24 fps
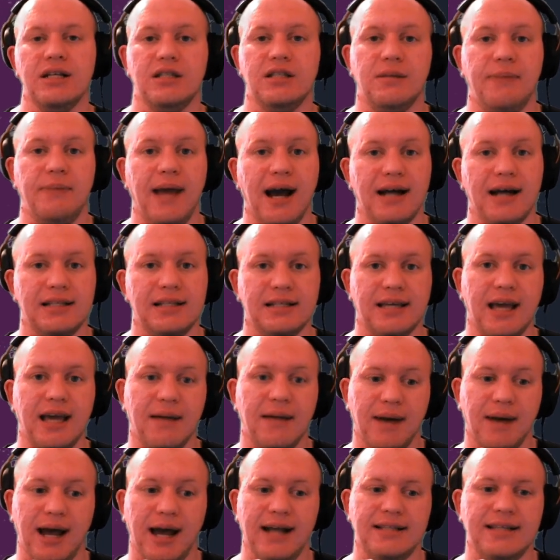to be able to
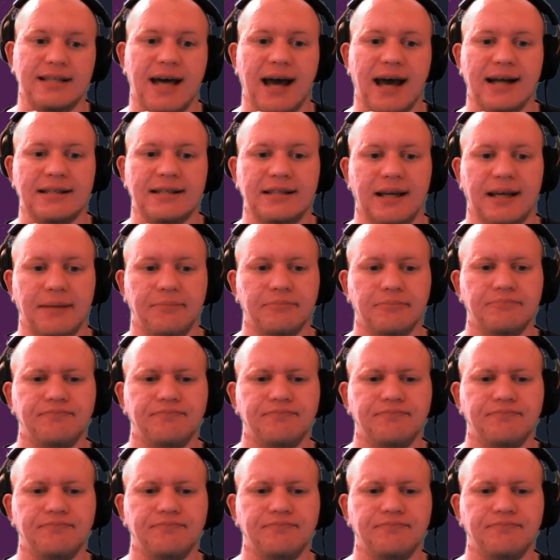get my attacks in.